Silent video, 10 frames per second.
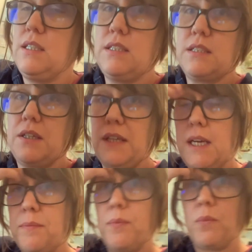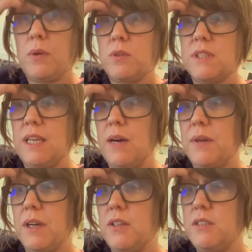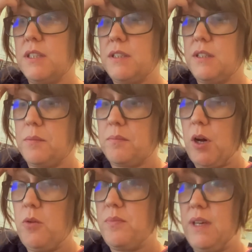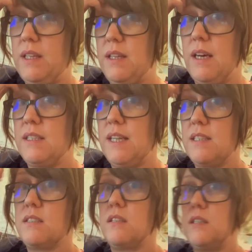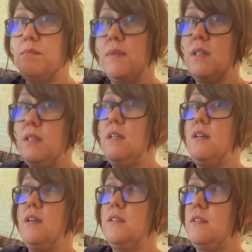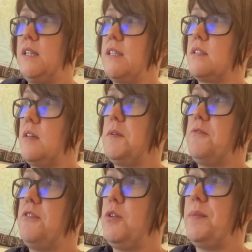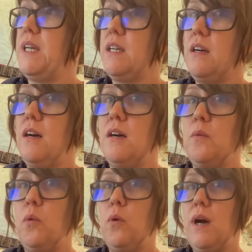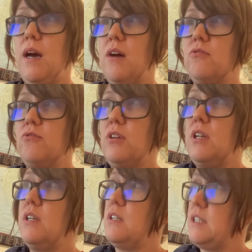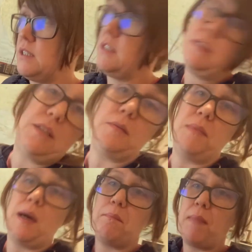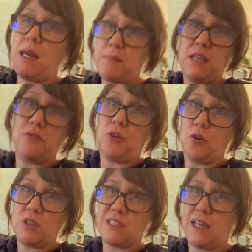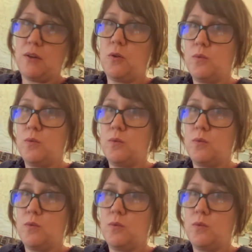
So yeah, we will see how it goes, and I'm hoping that next time I'm filming I will have listed them and maybe even got a sale